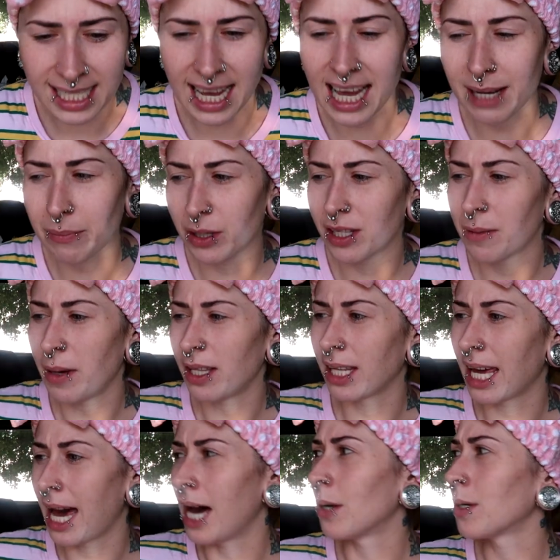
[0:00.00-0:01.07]
I can't put them on the
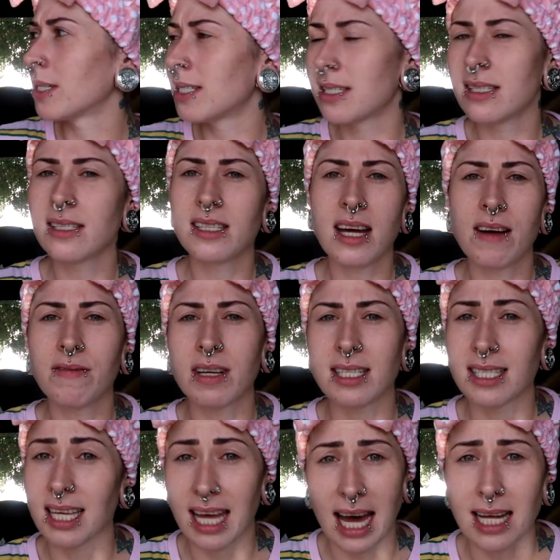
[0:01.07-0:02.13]
counters and stuff
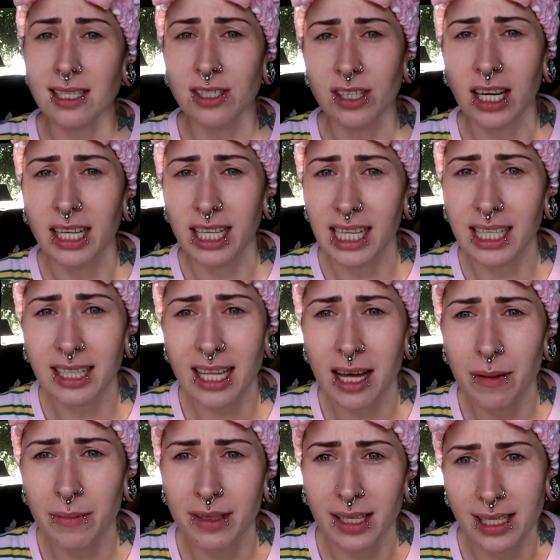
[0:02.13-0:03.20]
because the cats try to eat
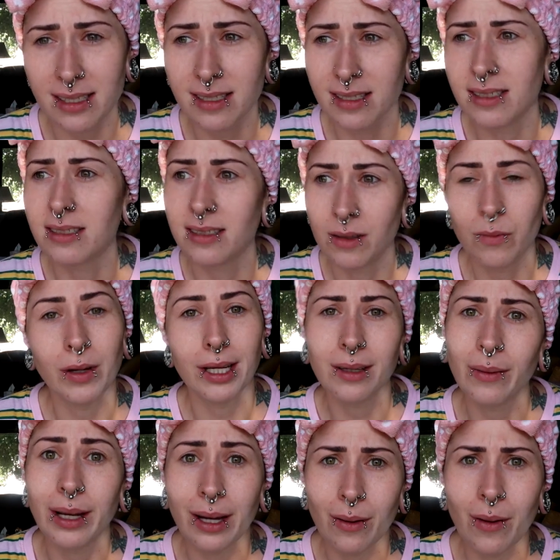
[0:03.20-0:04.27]
them and that's we,
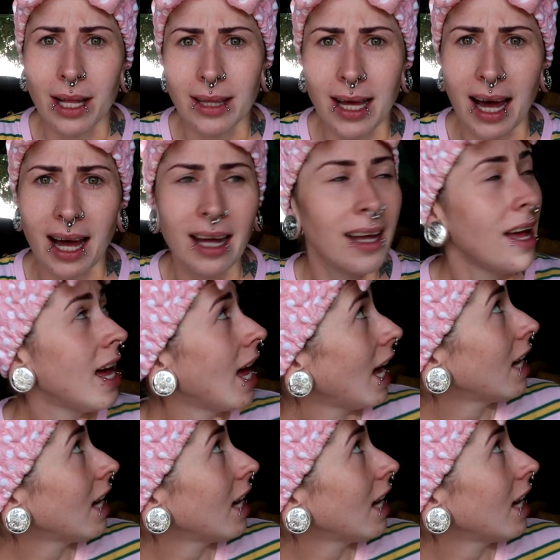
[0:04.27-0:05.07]
we don't want that.